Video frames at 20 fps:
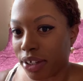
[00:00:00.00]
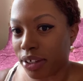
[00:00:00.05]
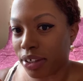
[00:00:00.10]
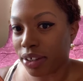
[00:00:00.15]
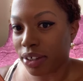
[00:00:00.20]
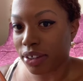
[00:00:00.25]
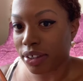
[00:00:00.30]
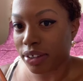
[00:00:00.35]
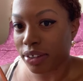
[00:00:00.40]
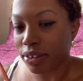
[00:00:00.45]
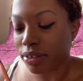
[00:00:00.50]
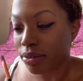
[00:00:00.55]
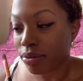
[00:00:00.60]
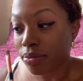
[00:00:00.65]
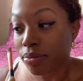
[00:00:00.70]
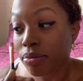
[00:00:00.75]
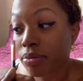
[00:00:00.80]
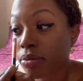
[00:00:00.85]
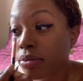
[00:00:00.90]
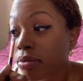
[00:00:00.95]

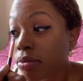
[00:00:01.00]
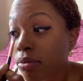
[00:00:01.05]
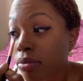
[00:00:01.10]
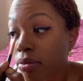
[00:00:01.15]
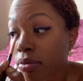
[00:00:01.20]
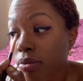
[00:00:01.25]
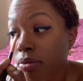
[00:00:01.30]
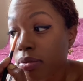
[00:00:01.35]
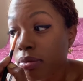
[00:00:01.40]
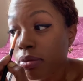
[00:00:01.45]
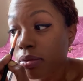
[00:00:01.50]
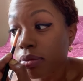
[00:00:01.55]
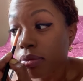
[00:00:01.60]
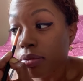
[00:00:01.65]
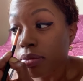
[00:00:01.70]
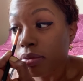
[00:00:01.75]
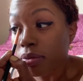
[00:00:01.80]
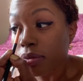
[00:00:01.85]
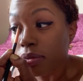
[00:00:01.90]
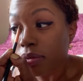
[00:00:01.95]

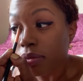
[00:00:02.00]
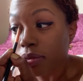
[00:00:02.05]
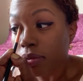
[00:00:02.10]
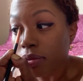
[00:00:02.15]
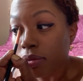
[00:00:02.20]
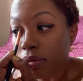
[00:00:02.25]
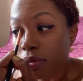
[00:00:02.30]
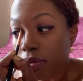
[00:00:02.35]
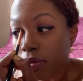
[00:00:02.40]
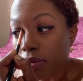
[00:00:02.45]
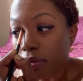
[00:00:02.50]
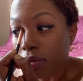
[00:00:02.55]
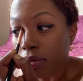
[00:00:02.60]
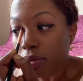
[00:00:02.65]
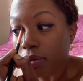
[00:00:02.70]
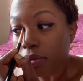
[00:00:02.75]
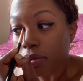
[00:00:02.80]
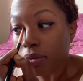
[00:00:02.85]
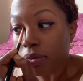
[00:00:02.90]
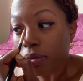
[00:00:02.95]

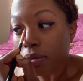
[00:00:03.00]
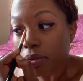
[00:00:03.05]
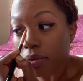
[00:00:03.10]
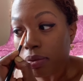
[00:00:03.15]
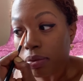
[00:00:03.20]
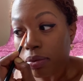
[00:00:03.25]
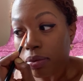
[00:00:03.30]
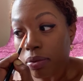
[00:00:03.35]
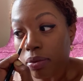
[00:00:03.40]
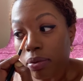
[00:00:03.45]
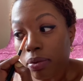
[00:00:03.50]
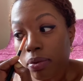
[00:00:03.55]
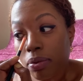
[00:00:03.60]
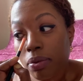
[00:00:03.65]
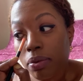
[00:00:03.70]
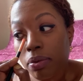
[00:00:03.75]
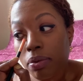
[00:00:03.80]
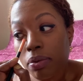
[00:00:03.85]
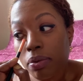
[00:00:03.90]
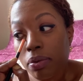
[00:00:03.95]

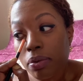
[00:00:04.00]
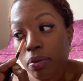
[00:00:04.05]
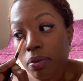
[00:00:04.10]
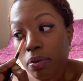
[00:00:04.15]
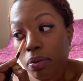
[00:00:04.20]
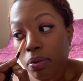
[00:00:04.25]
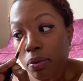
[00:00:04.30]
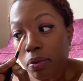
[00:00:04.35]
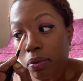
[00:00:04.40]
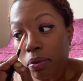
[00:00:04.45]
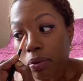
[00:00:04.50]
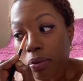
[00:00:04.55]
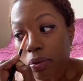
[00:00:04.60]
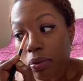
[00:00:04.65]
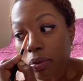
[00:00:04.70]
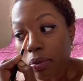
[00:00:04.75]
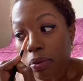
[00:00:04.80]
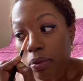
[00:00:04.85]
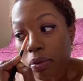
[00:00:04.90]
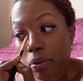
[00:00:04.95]

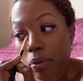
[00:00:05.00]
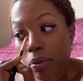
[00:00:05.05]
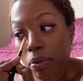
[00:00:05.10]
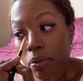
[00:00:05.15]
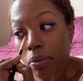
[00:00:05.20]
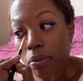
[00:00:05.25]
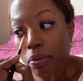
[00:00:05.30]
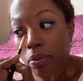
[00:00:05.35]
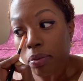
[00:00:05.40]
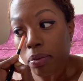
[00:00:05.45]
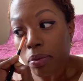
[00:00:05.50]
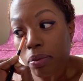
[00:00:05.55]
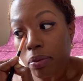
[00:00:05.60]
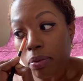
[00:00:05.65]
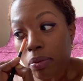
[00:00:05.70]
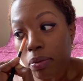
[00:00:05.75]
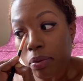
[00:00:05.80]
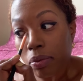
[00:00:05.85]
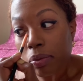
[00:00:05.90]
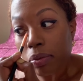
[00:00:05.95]

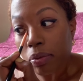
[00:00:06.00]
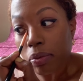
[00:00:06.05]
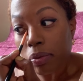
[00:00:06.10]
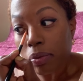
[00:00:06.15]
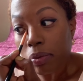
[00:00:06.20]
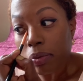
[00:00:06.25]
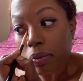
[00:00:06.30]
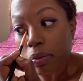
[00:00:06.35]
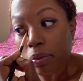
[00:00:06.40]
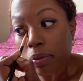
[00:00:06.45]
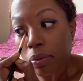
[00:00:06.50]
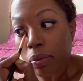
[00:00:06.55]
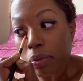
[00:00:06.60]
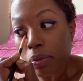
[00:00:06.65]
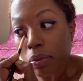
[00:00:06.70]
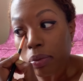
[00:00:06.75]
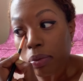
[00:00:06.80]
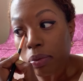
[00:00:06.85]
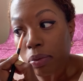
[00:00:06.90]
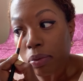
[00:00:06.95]

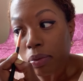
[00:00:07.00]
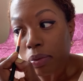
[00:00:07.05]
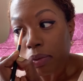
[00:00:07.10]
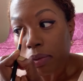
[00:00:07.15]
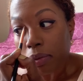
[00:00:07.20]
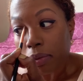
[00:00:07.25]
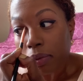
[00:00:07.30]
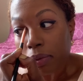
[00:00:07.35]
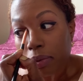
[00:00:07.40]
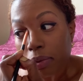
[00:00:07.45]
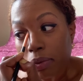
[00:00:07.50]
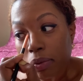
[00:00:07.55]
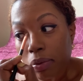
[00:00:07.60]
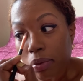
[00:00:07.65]
[no speech]